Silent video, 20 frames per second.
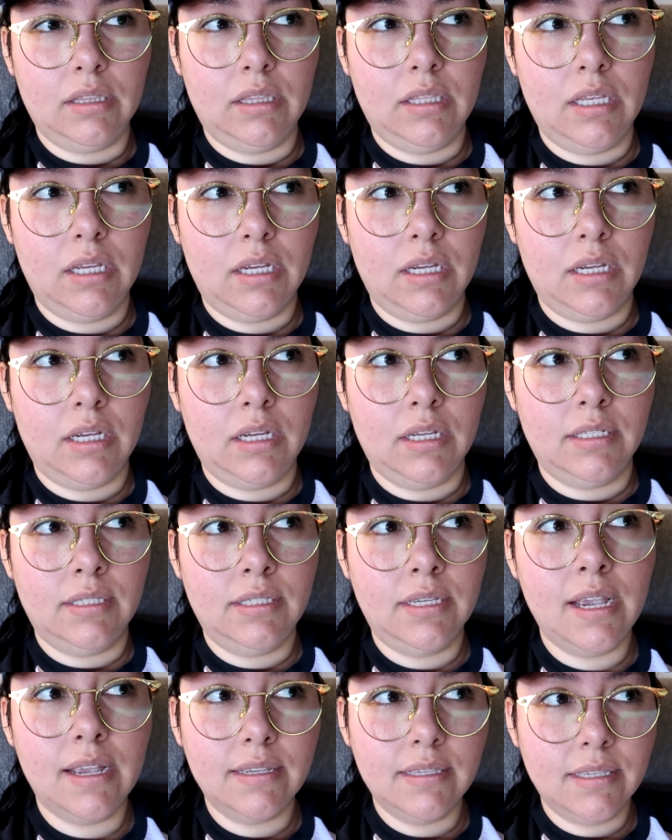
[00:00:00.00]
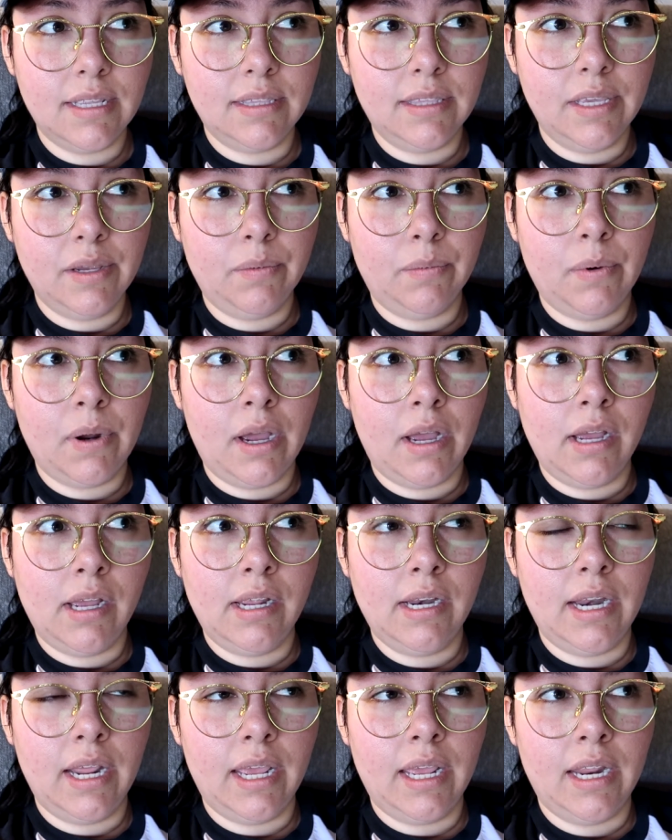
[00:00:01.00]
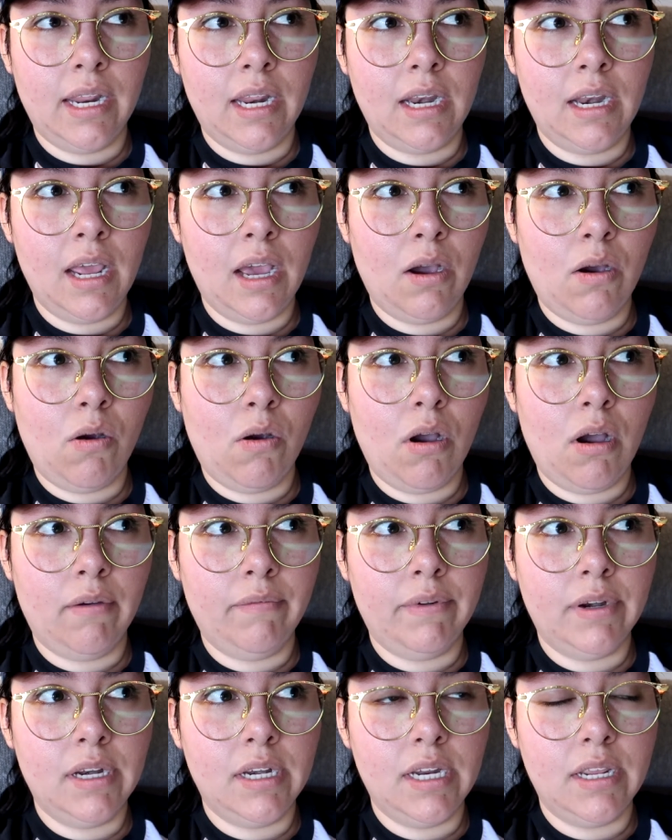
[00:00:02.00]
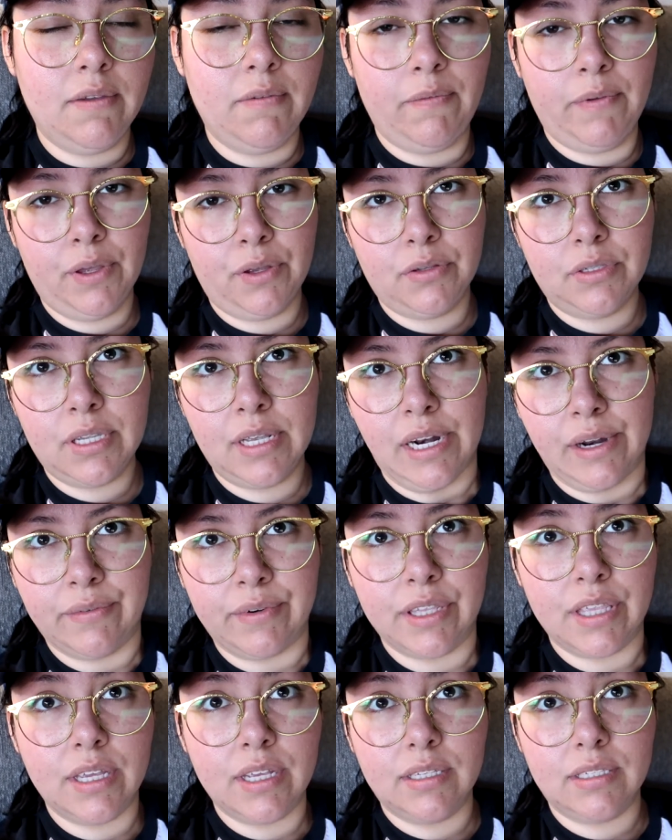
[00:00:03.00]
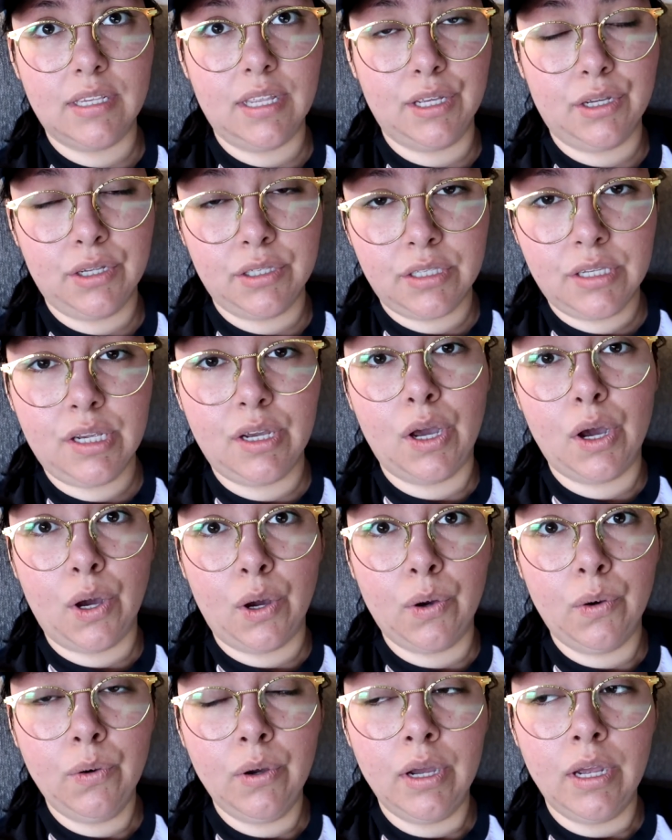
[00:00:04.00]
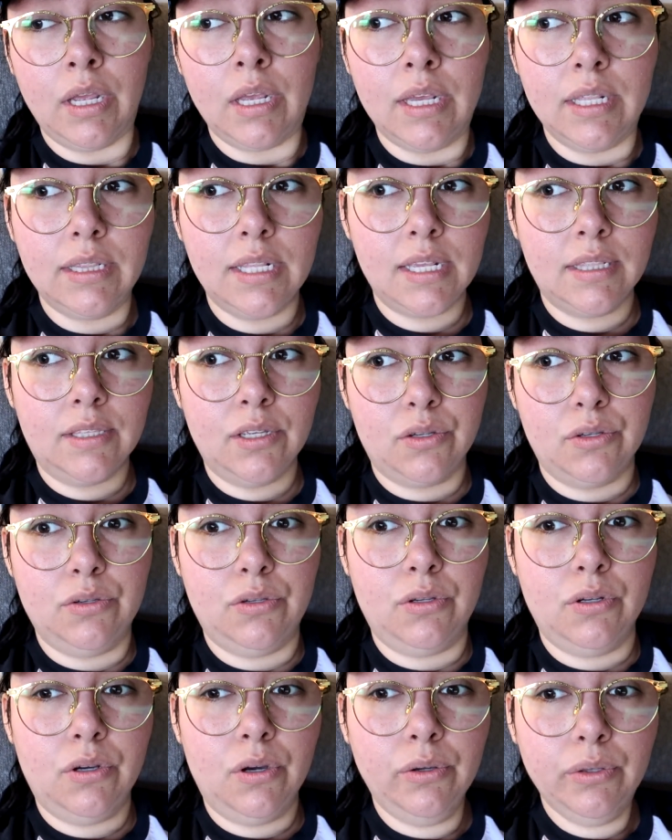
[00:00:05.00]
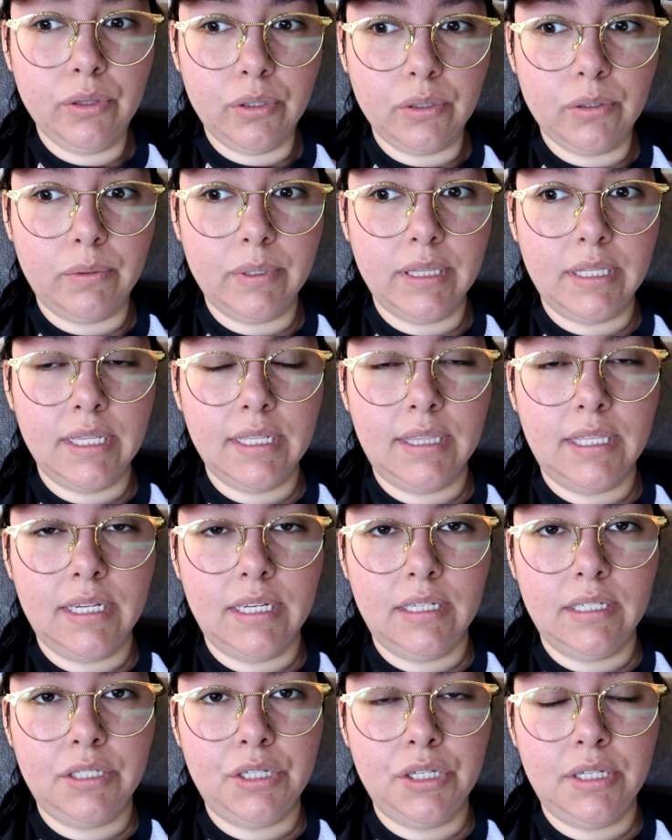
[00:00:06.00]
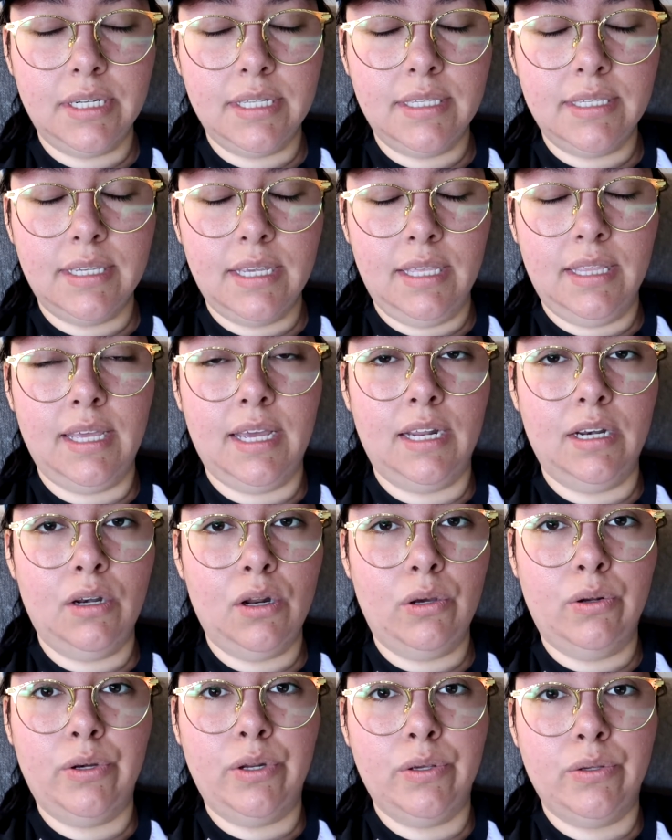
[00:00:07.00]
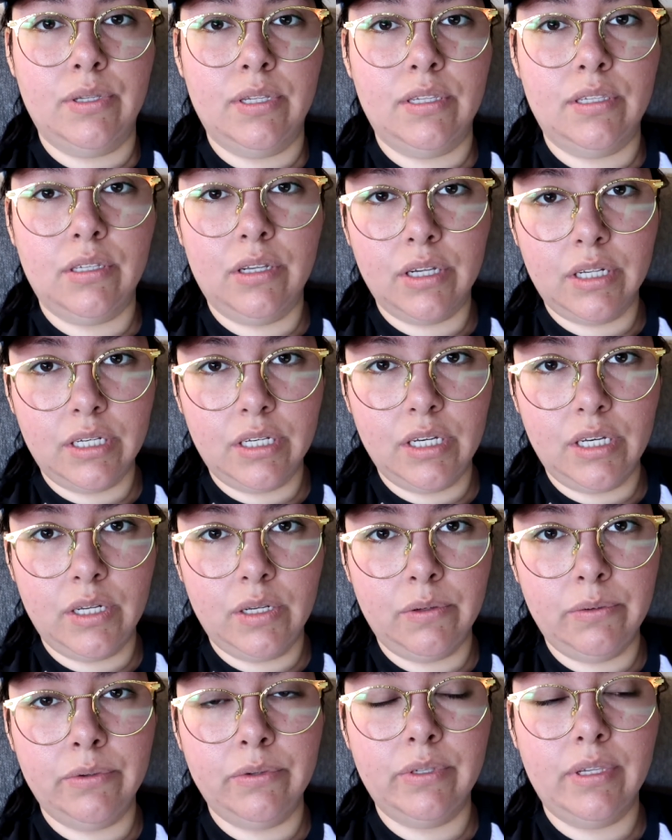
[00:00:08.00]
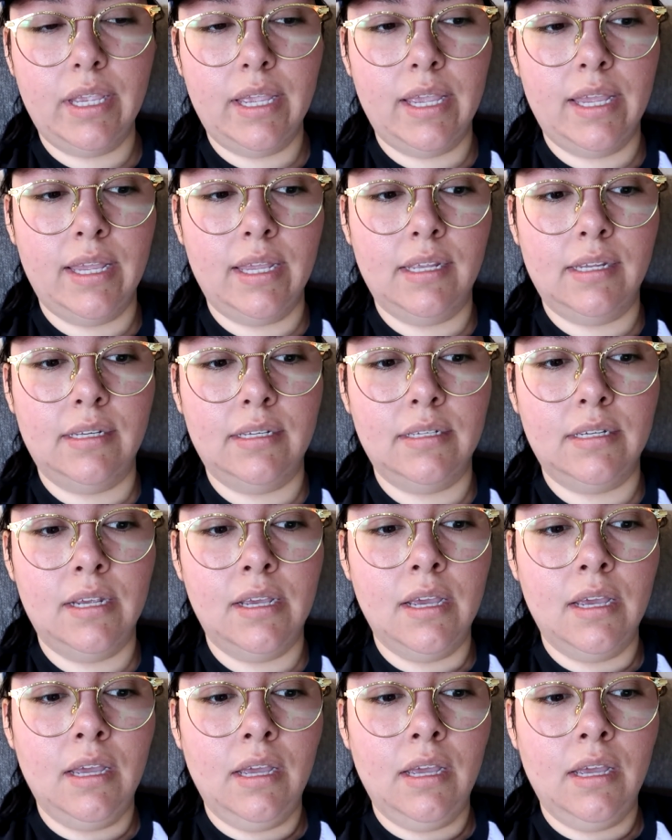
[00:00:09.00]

the test that they run and how confident he feels that everything's like good to go that they'll still go through with it they she did say that no news is good news and